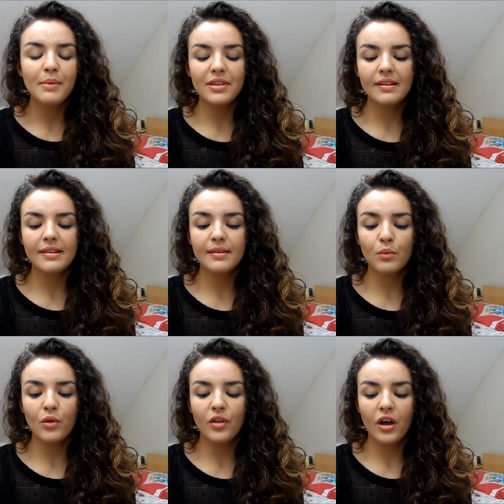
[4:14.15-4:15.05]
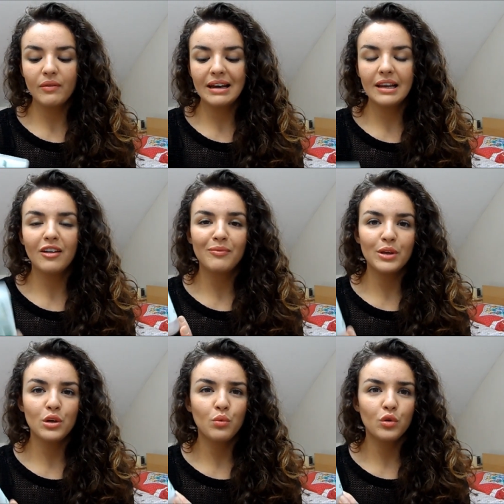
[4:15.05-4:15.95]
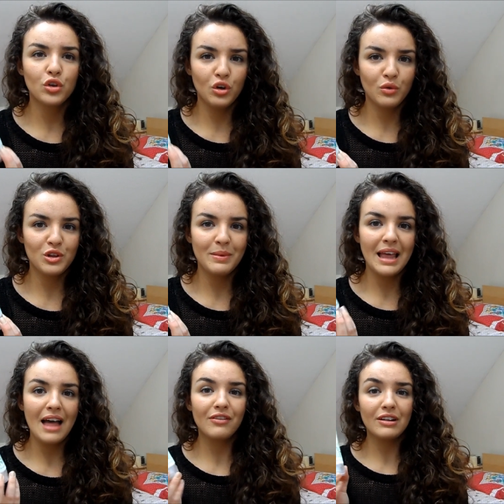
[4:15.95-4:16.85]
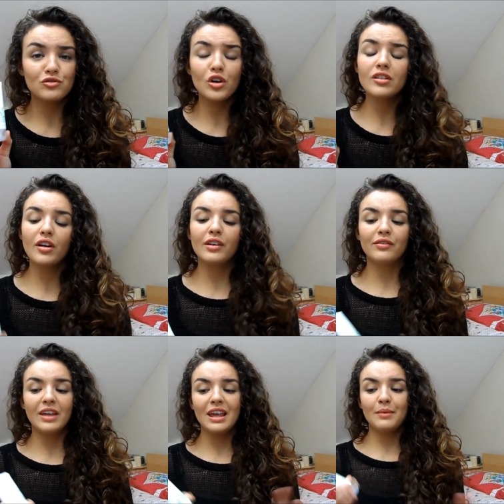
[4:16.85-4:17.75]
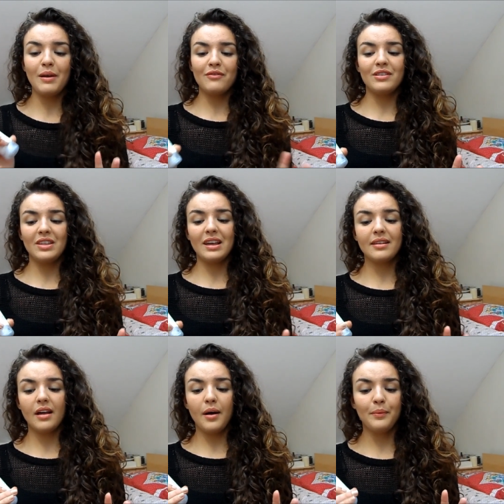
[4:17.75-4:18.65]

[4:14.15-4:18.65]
but this is one that I really love, but you do want to be careful. I've tried to kind of keep everything